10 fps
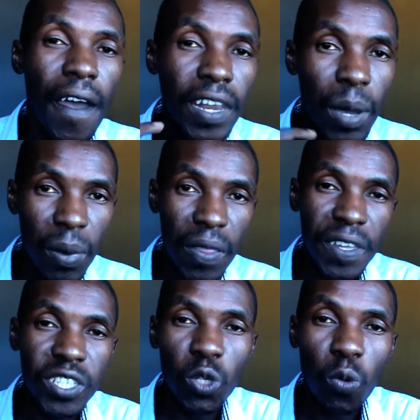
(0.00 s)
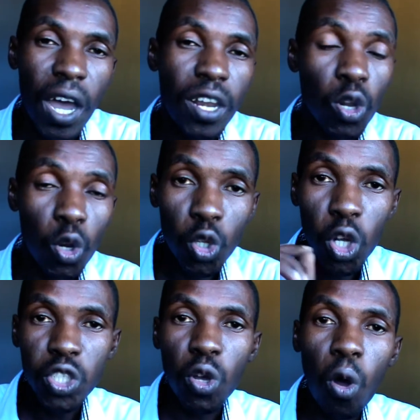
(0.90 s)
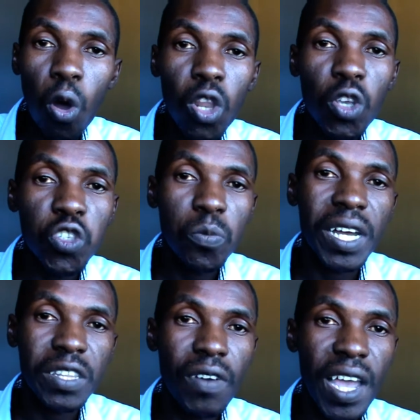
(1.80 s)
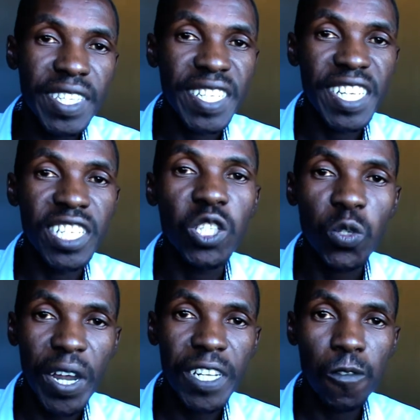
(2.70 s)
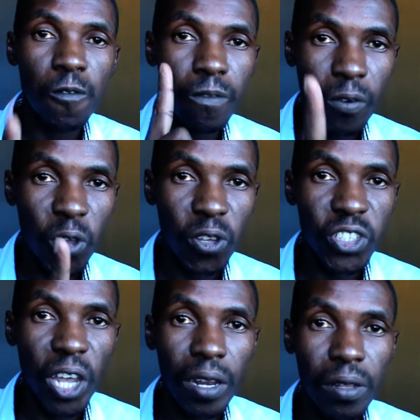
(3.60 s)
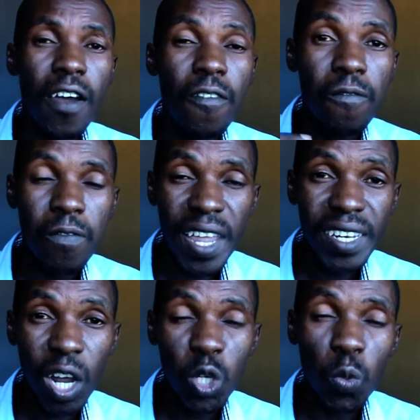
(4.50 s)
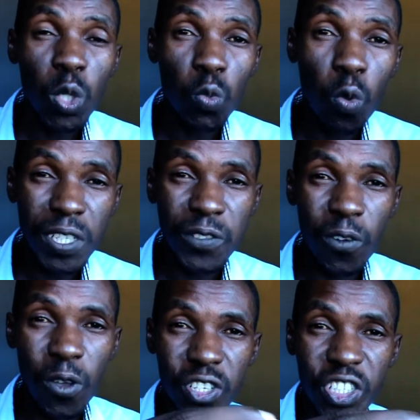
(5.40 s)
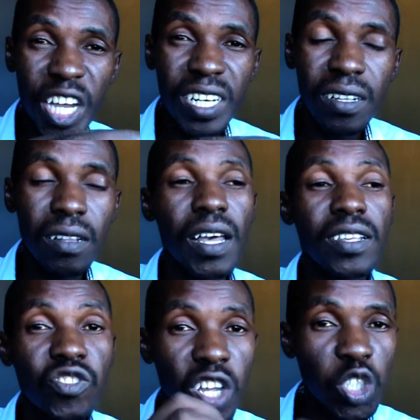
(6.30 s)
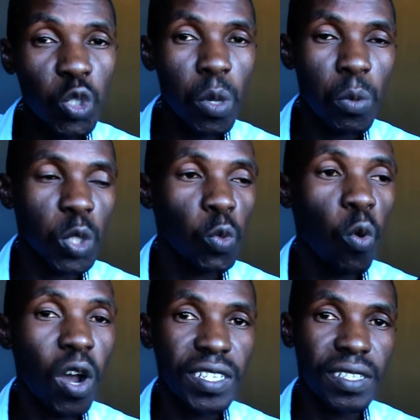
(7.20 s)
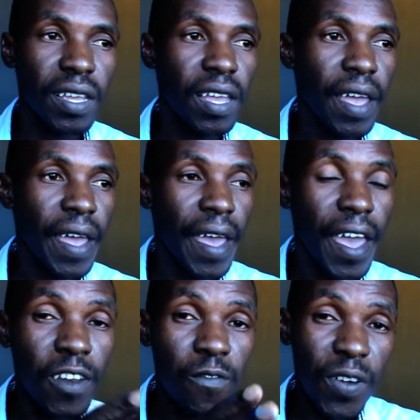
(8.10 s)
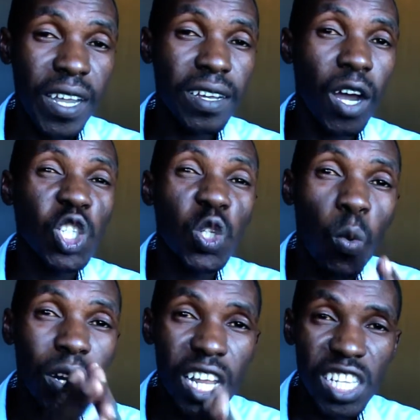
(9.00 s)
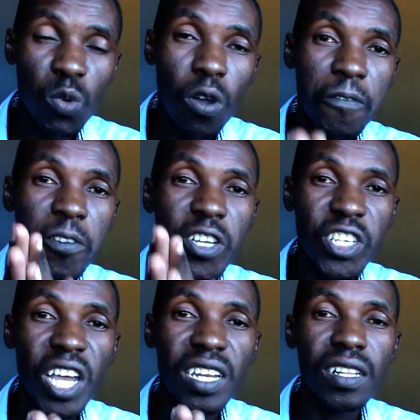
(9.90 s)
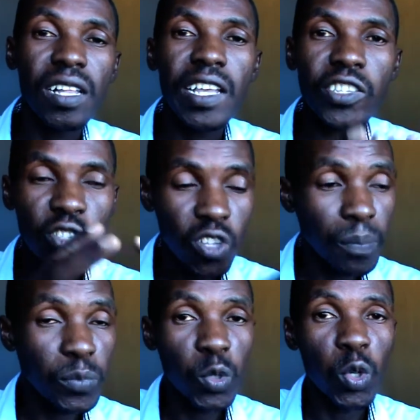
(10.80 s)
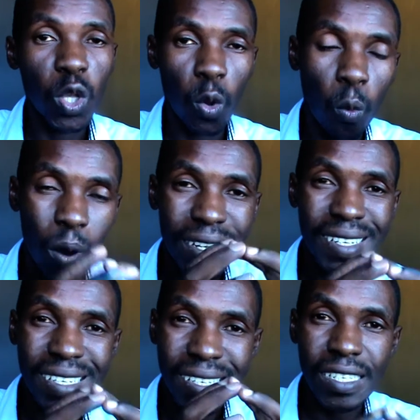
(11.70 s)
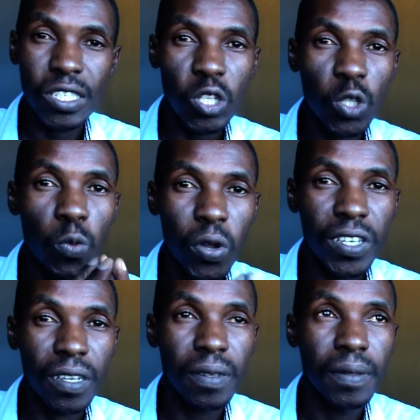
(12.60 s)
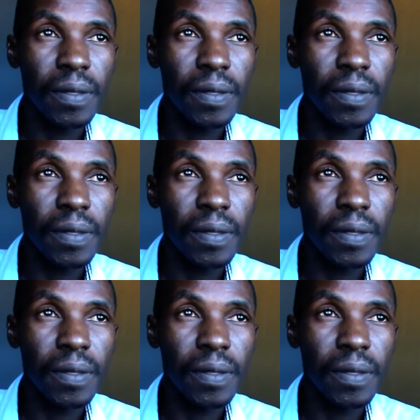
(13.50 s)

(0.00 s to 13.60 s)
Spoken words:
Number 31, not all YouTube advice is right for your channel. Find out what works for your channel and start doing what works, and find out what doesn't work for your channel and stop doing what is not working.